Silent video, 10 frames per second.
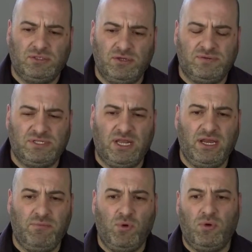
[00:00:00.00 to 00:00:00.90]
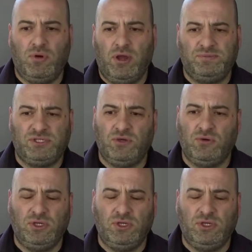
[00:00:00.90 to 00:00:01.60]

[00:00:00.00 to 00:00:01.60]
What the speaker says: sort of slightly more obscure.